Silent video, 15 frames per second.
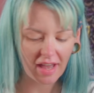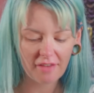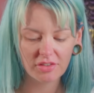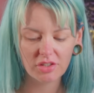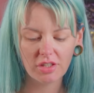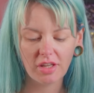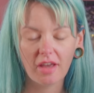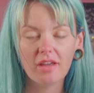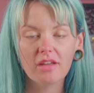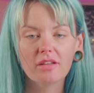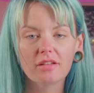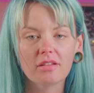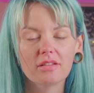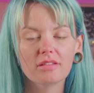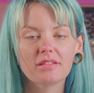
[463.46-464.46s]
haven't
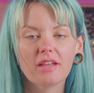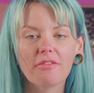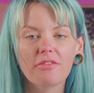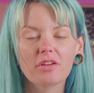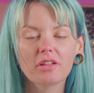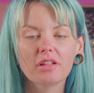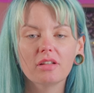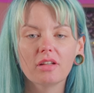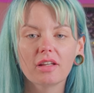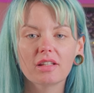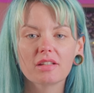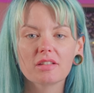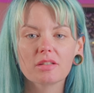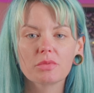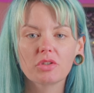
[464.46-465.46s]
yet, Definitely like
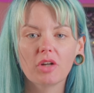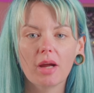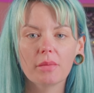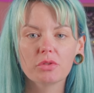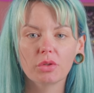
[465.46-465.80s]
and subscribe